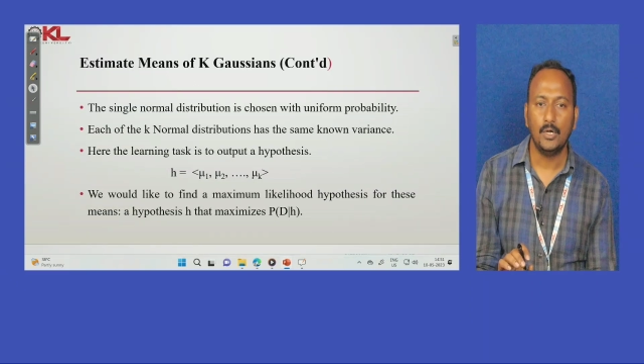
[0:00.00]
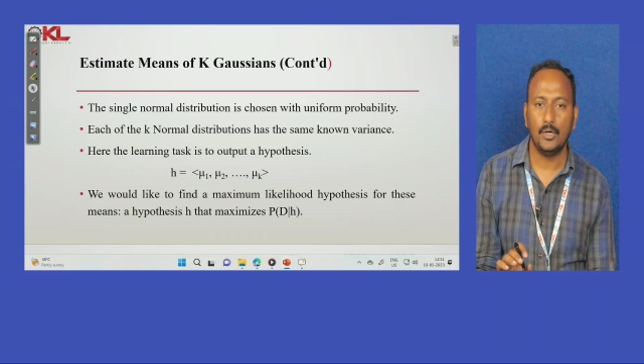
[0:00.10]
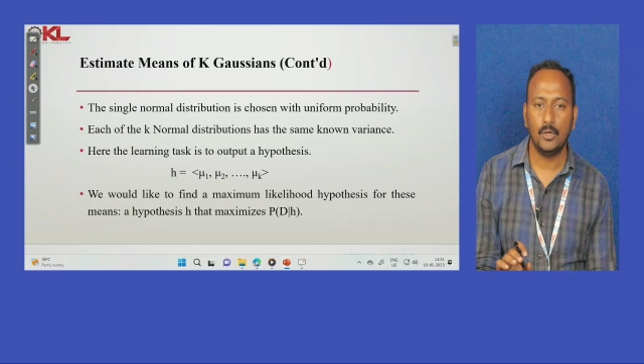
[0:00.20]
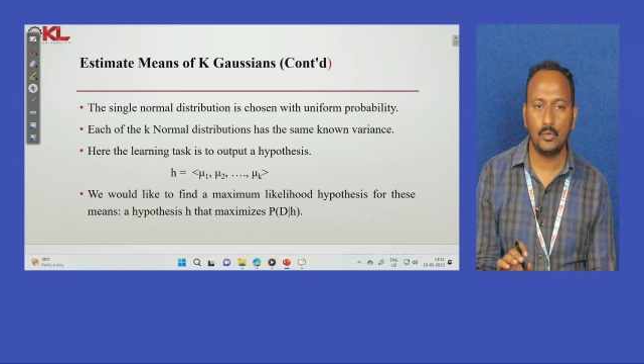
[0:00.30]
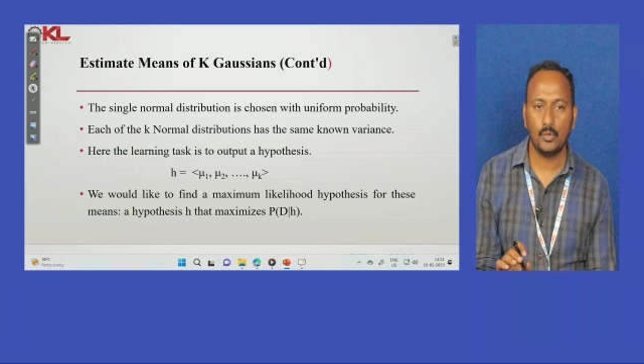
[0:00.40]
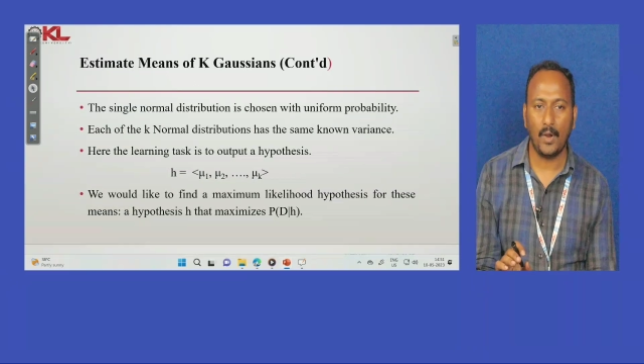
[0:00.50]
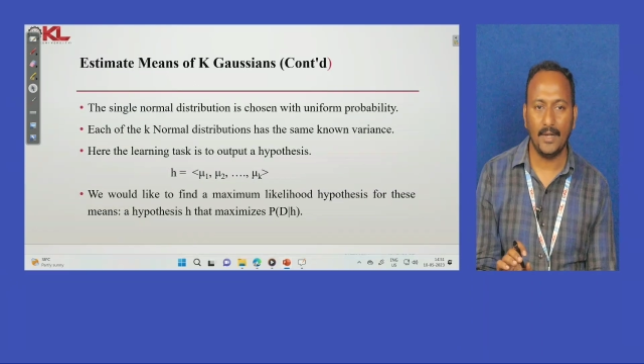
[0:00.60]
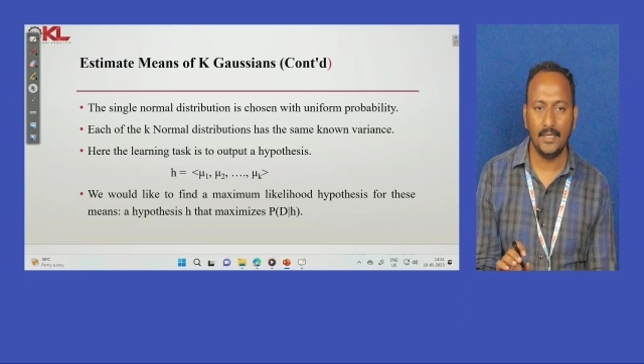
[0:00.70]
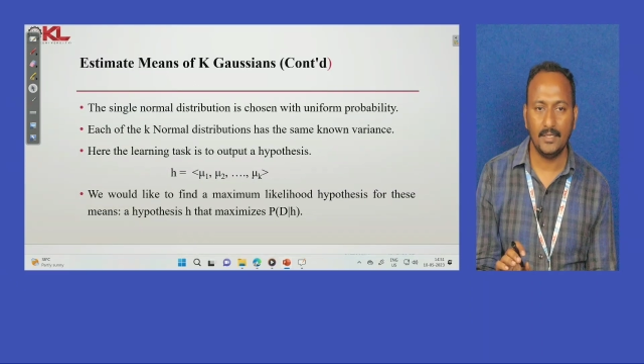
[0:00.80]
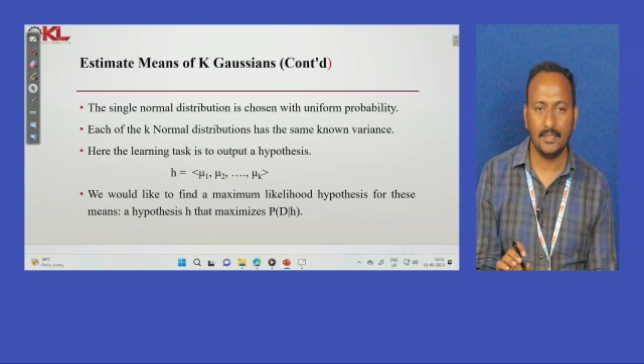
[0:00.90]

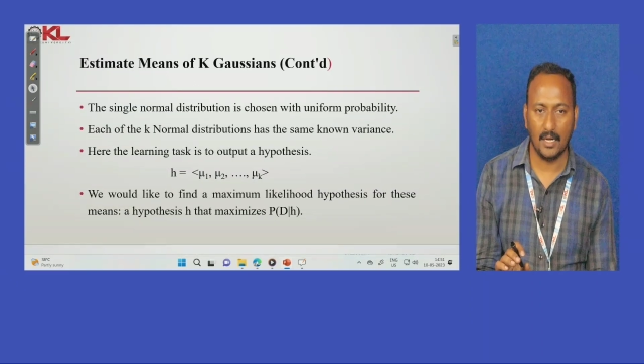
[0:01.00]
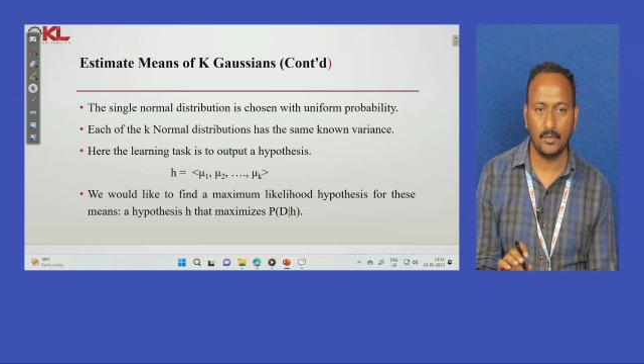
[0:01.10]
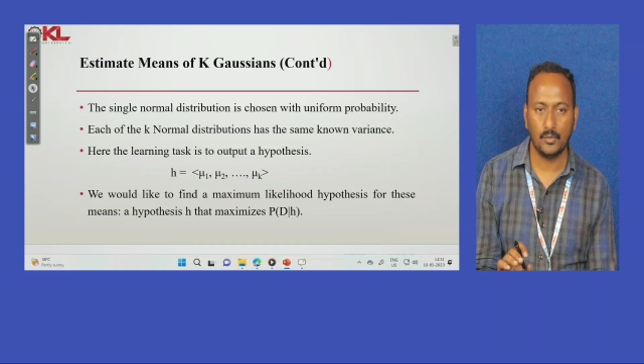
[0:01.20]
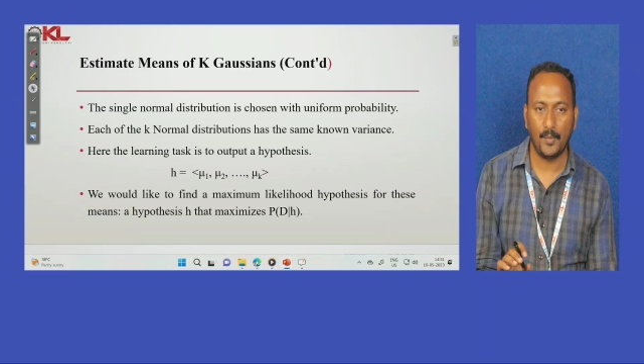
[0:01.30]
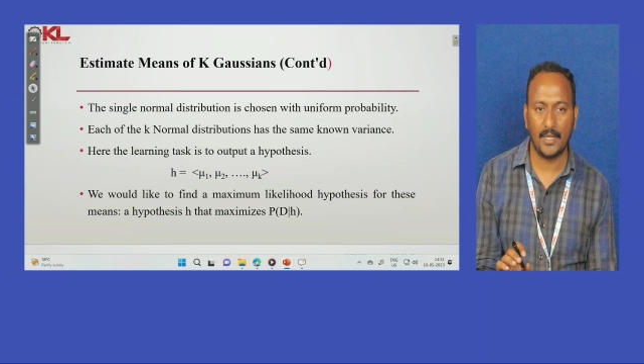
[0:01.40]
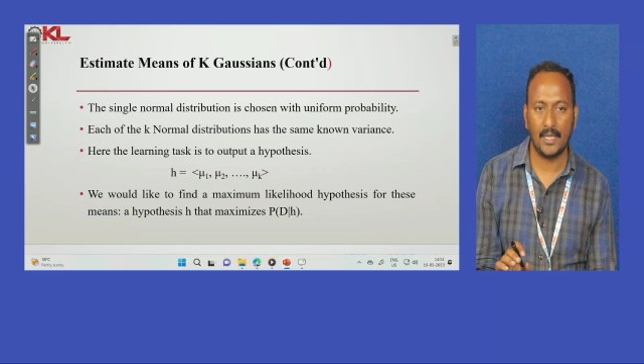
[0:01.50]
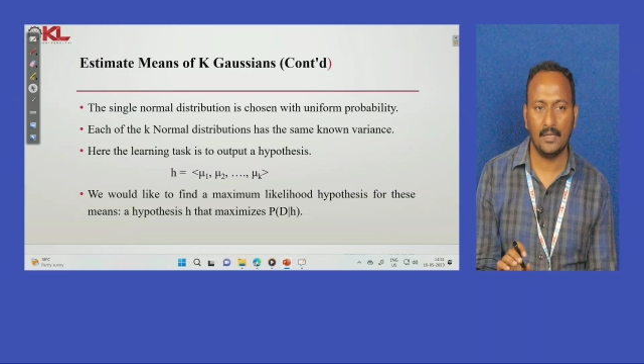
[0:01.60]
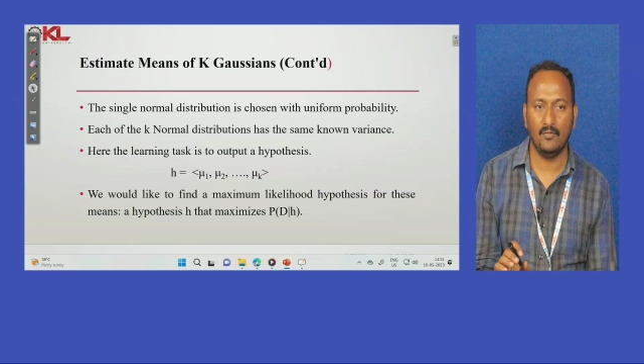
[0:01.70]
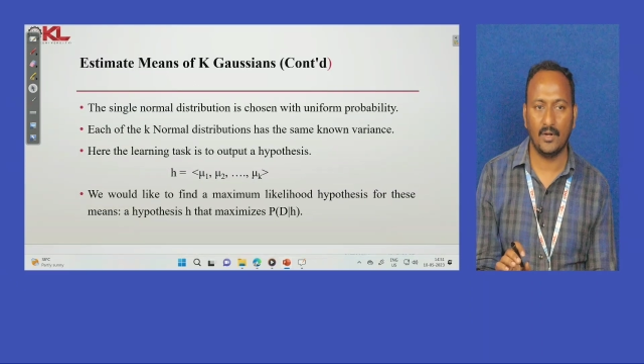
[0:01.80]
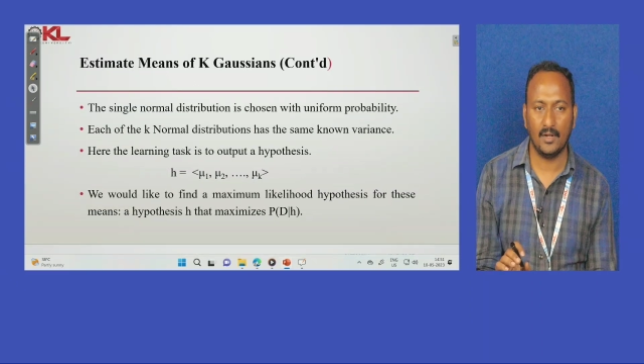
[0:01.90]
to
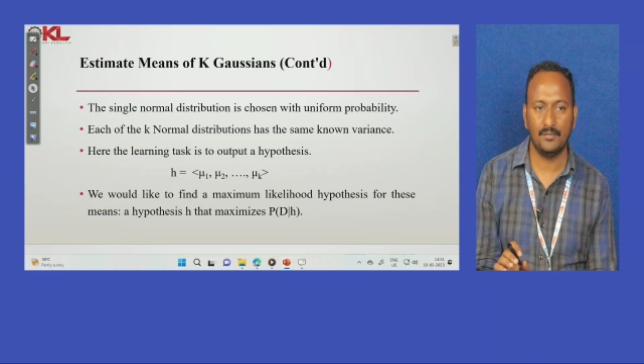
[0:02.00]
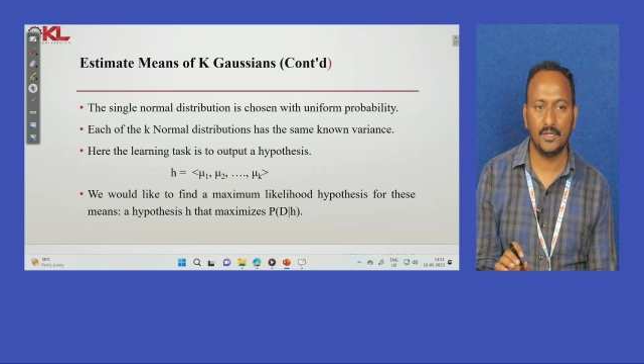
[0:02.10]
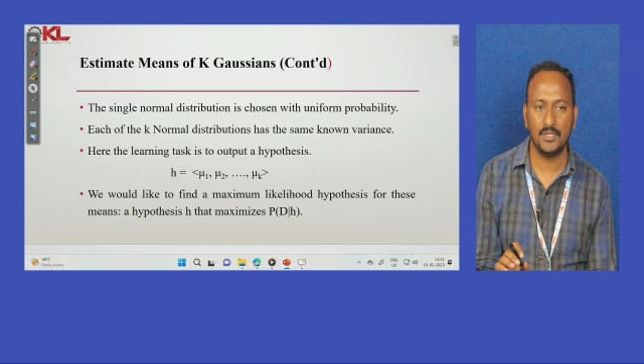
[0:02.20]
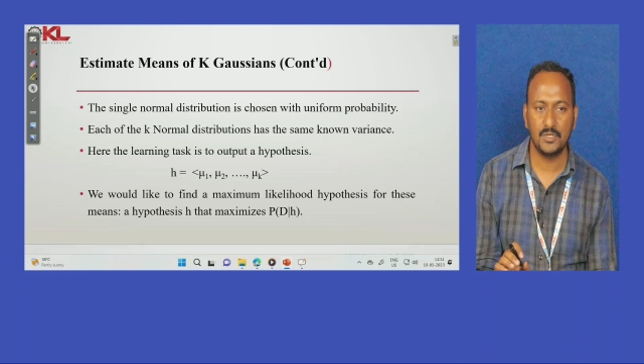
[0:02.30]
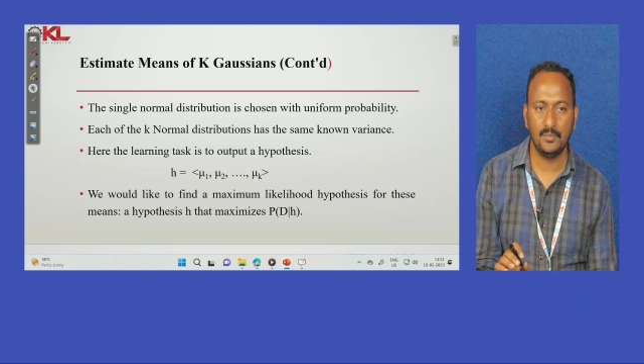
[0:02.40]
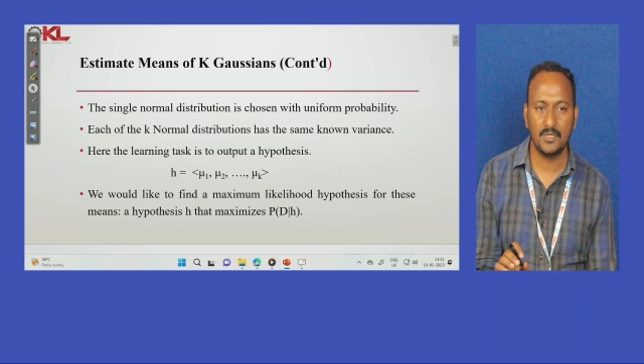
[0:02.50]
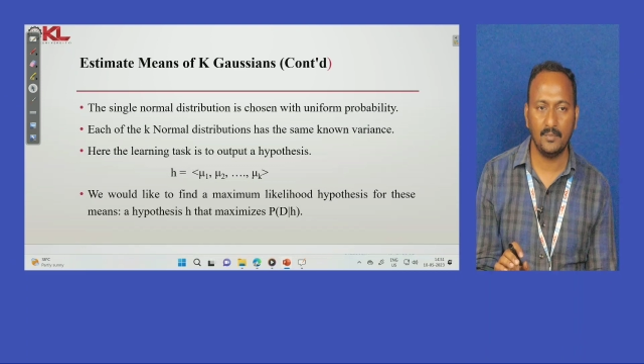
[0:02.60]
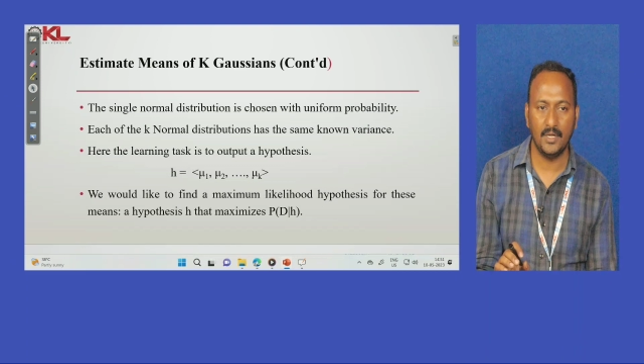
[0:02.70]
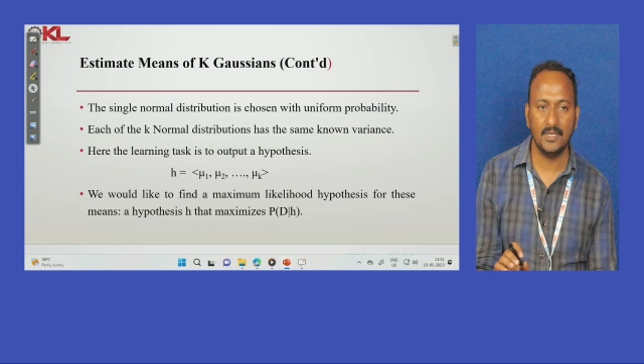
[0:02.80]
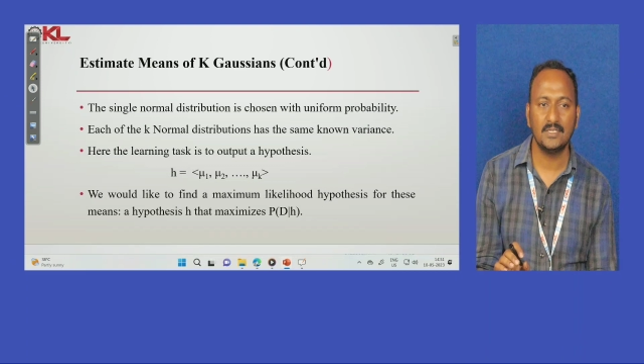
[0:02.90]
picking one of the distribution
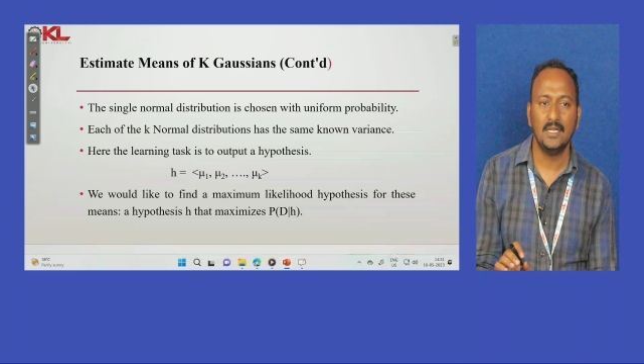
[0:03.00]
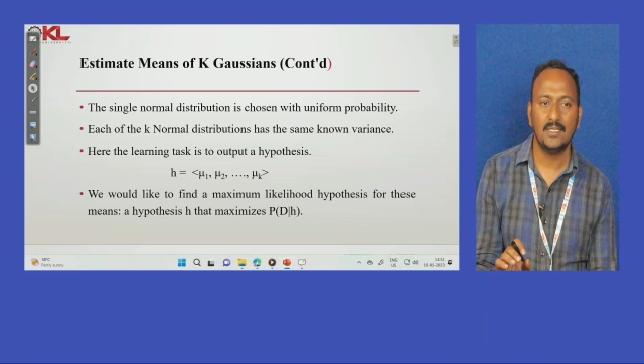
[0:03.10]
means?